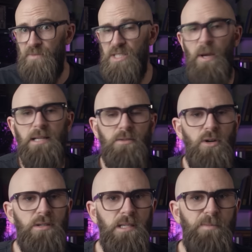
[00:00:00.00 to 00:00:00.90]
Despite
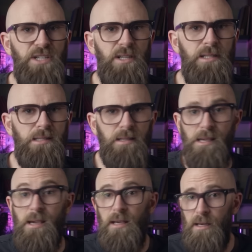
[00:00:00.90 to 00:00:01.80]
strong suspicions that
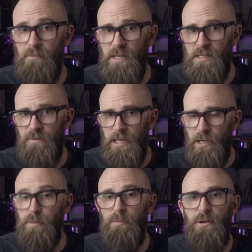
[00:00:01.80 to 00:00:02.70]
he must have had
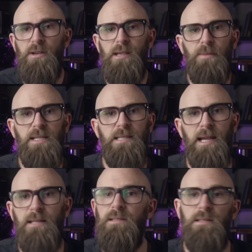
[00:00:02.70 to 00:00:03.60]
help, Peruggia
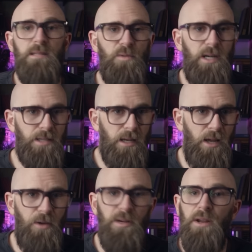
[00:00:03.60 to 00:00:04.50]
maintained that he worked
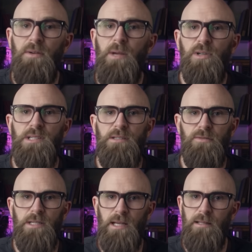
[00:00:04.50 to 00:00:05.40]
alone and only wanted to
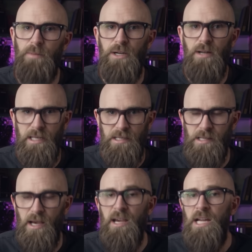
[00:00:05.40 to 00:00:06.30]
return the Mona
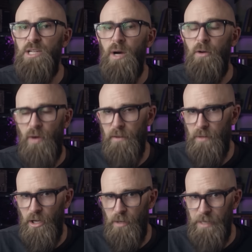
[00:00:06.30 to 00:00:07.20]
Lisa to her
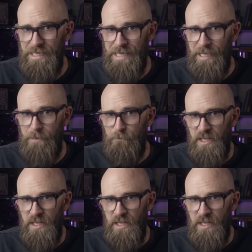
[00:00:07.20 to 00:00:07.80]
rightful home in Italy.